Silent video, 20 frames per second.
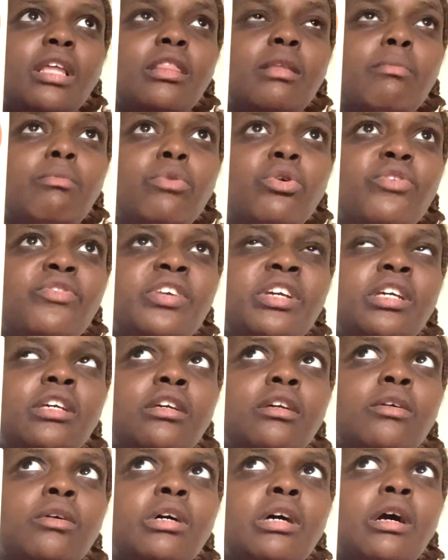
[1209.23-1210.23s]
in the
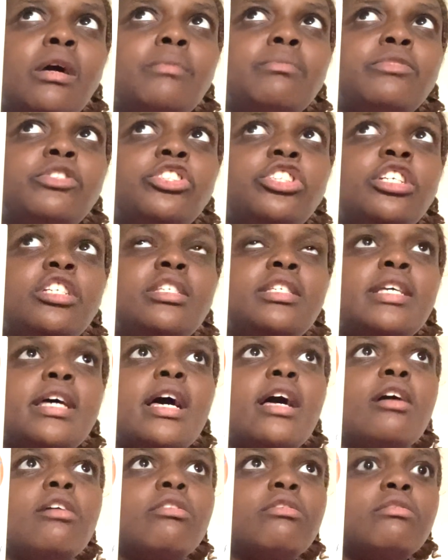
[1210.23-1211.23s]
movie, she
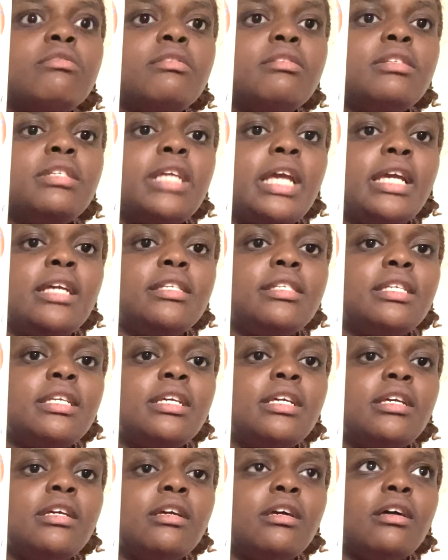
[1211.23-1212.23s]
tells
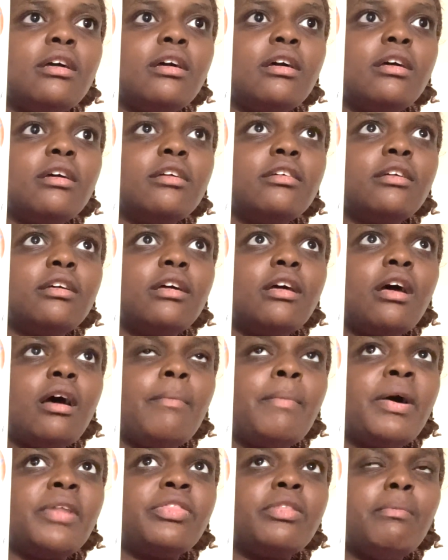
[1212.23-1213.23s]
Daisy
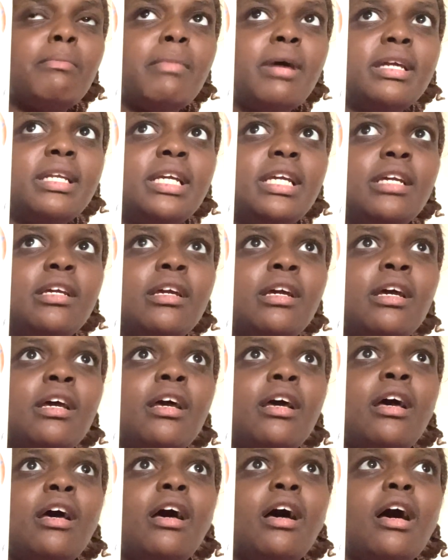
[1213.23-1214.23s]
about the money.
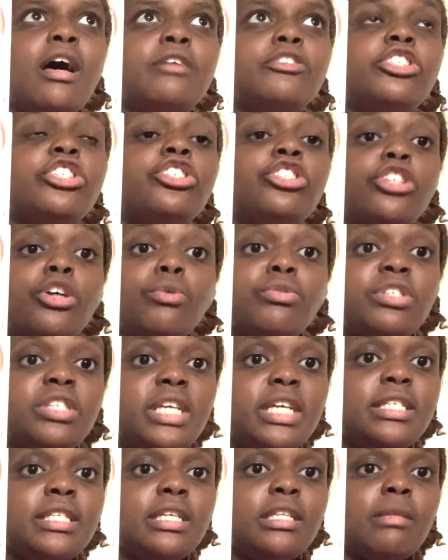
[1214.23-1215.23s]
She shows
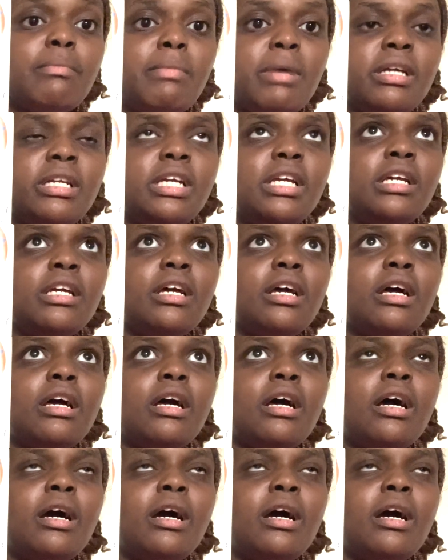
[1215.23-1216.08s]
Daisy the money